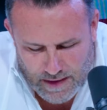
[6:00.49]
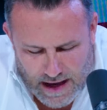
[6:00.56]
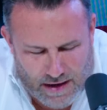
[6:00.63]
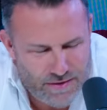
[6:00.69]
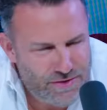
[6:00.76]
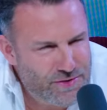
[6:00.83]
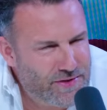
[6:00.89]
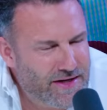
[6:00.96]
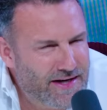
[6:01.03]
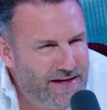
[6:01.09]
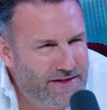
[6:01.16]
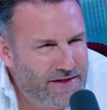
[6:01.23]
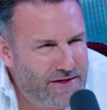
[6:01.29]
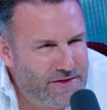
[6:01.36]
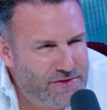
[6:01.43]
how did you get
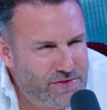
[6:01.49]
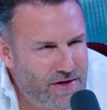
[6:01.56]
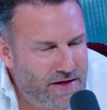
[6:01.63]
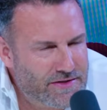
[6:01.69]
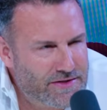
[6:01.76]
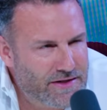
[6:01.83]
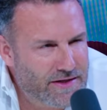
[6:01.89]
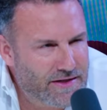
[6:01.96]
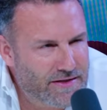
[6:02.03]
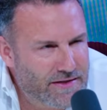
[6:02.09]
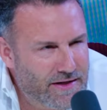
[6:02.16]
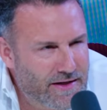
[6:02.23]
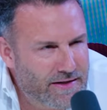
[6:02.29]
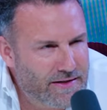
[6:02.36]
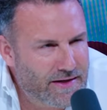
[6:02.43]
into construction
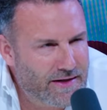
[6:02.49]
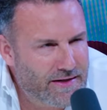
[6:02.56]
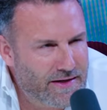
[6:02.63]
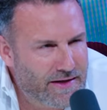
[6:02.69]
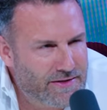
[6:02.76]
and, and, and,